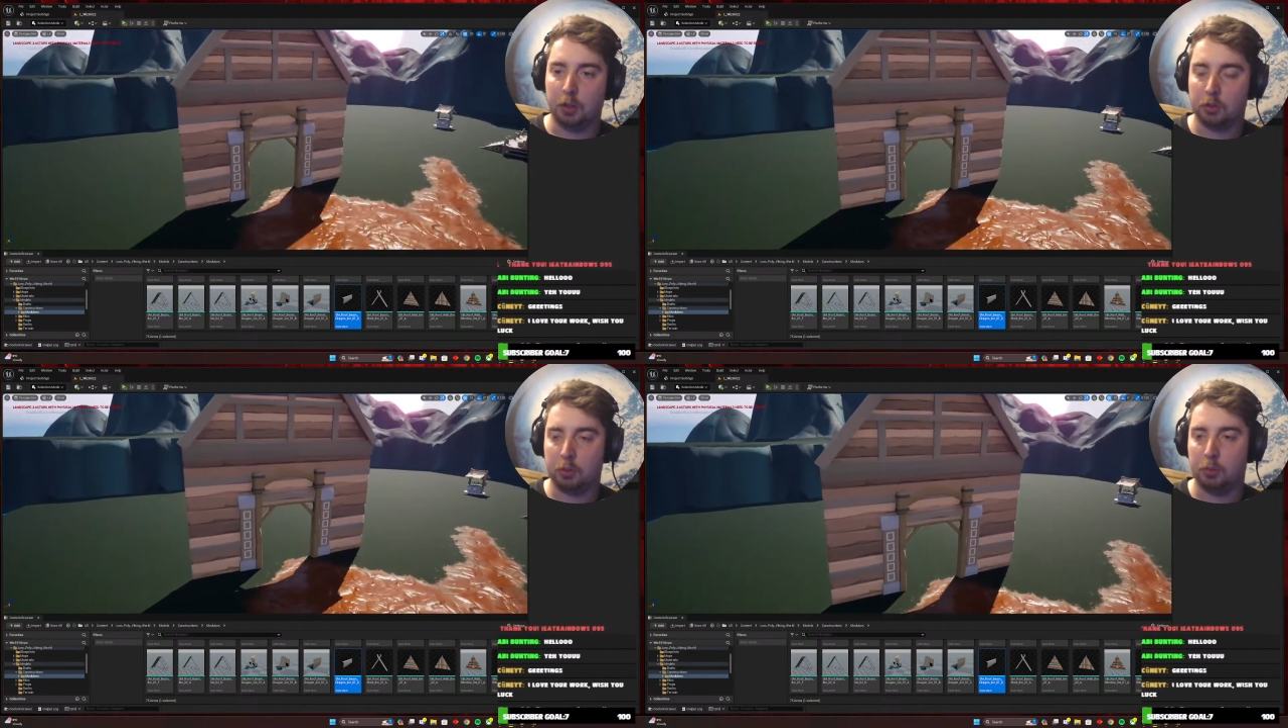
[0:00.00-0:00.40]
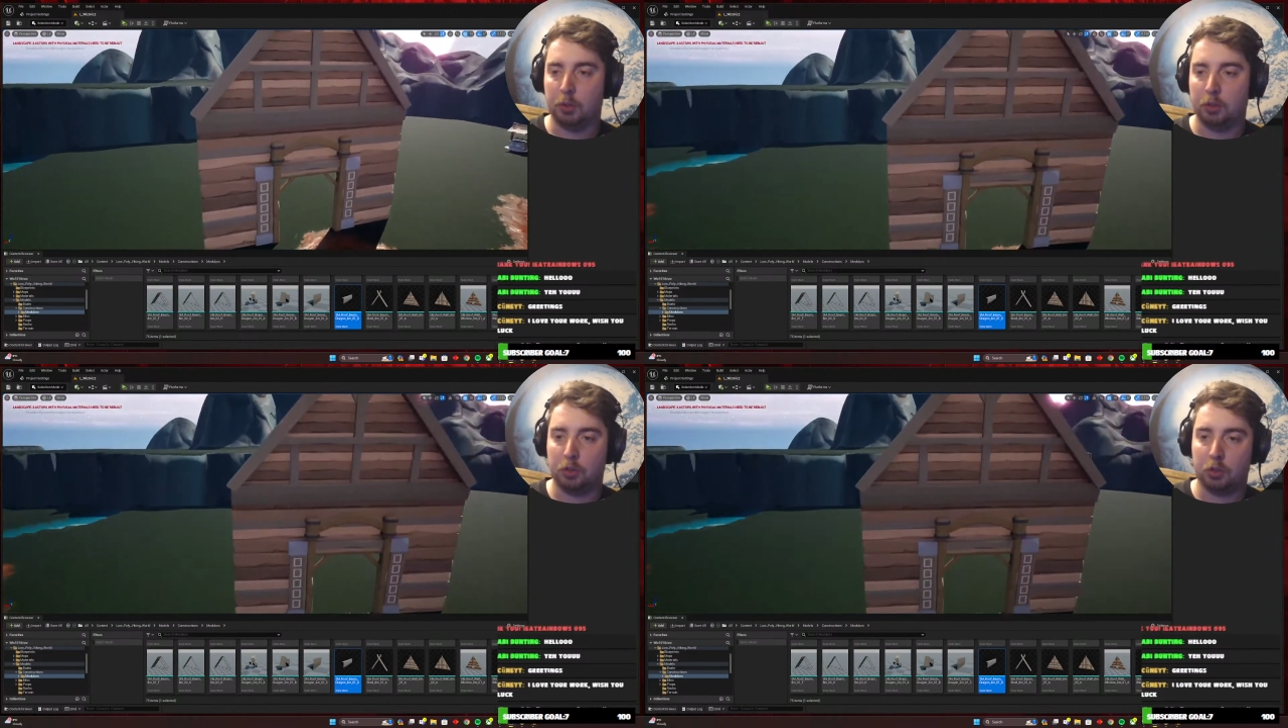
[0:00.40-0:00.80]
because then we
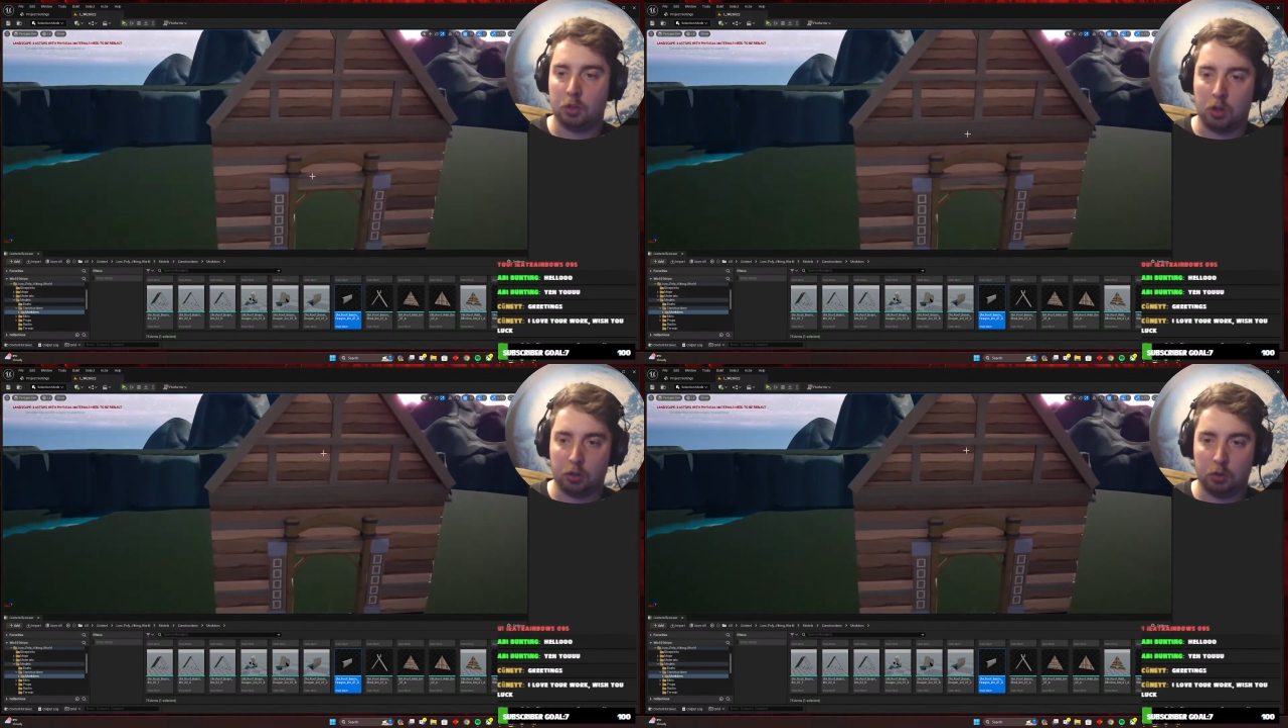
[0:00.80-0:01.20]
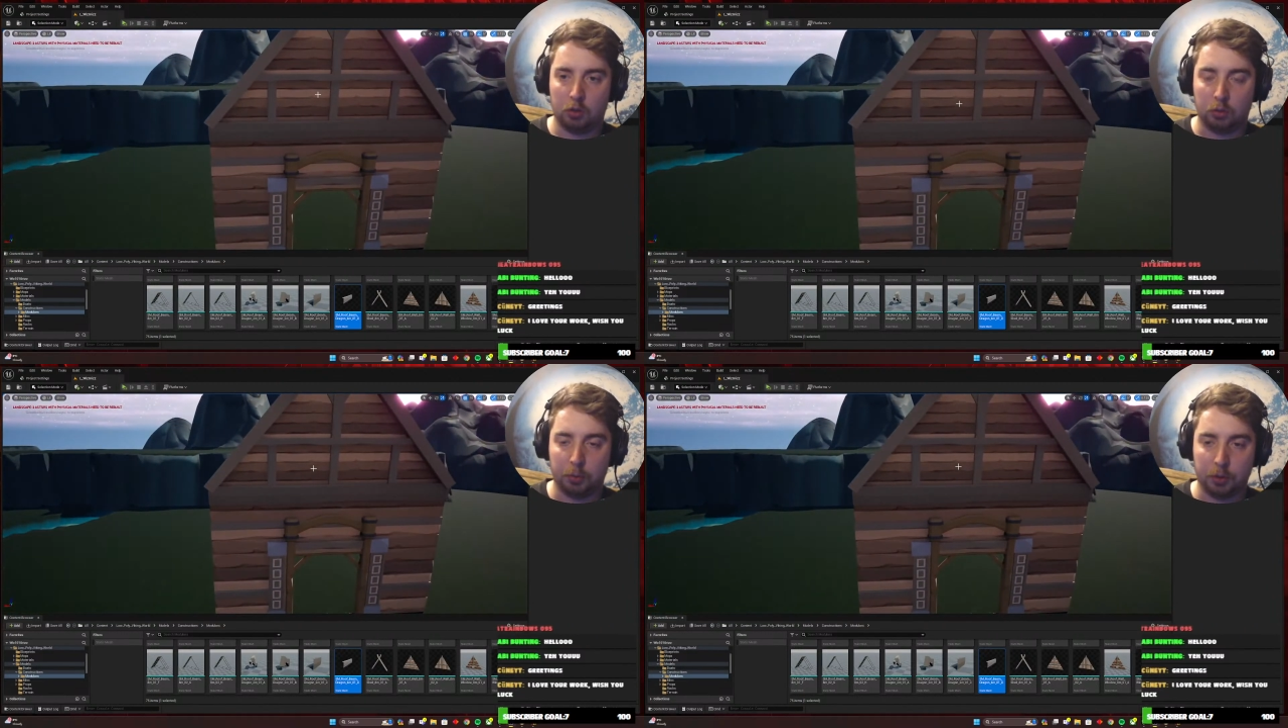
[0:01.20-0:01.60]
can just start
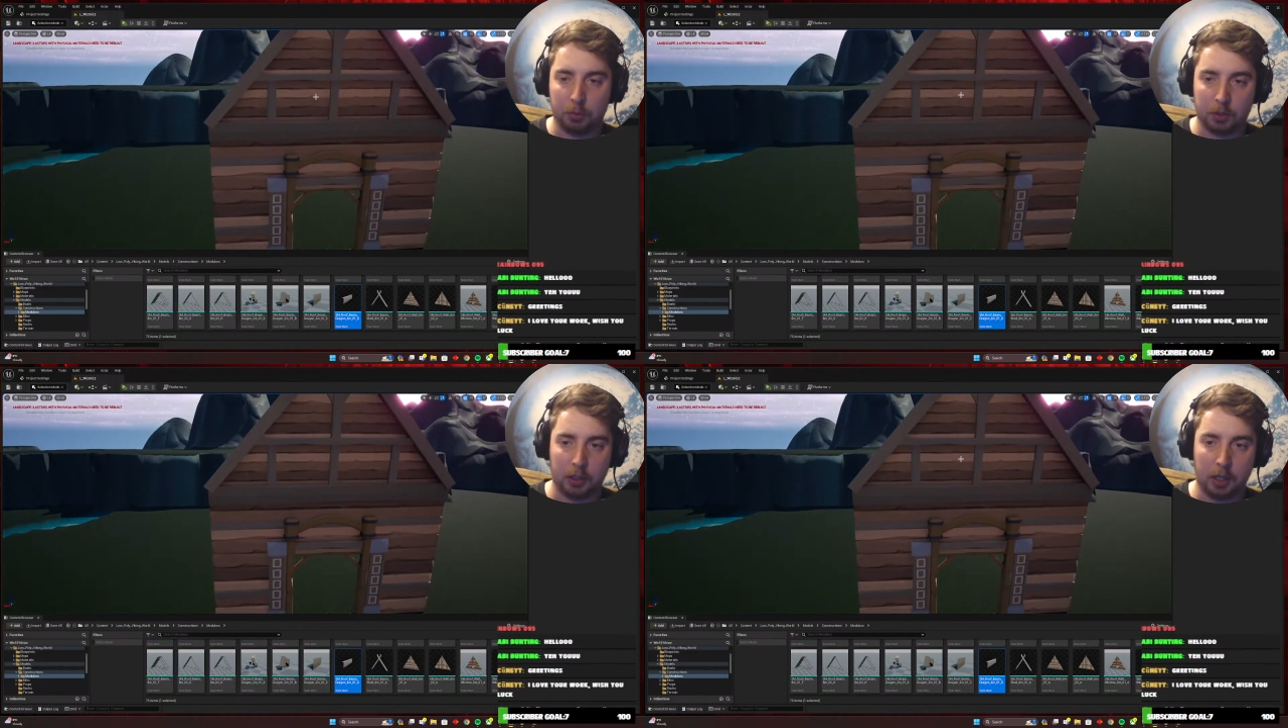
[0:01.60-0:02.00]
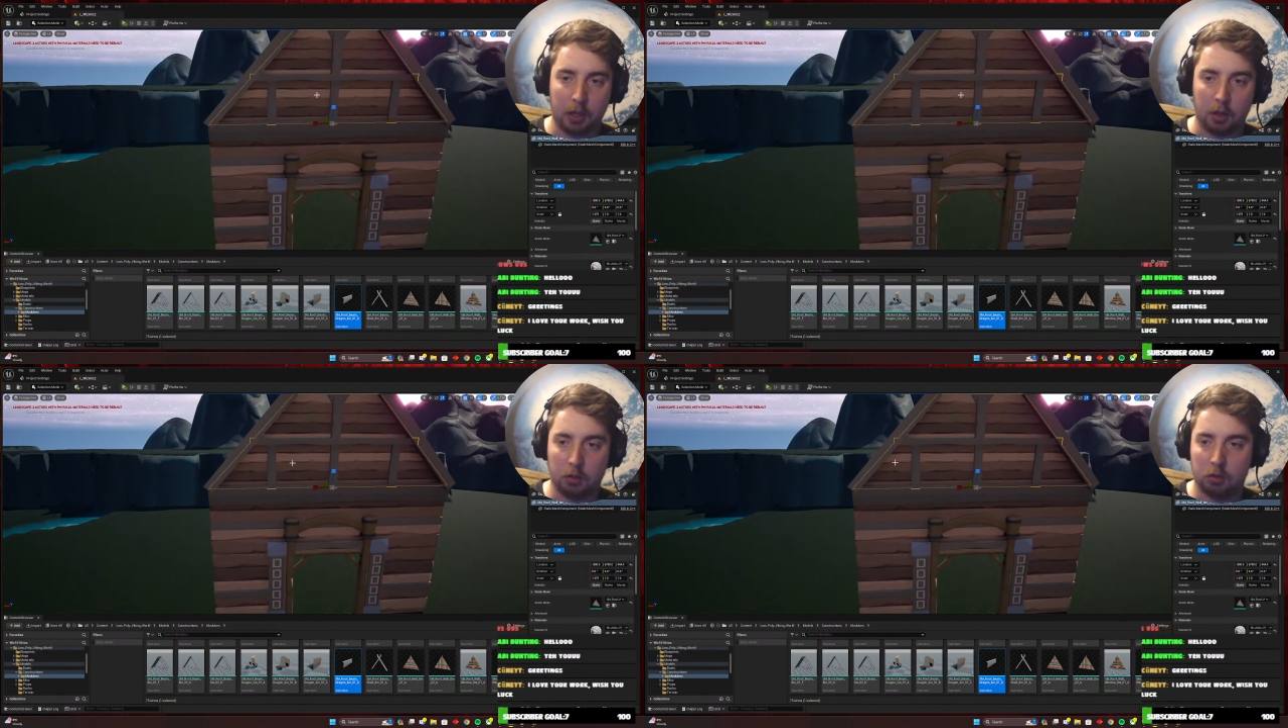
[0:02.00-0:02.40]
grouping them together.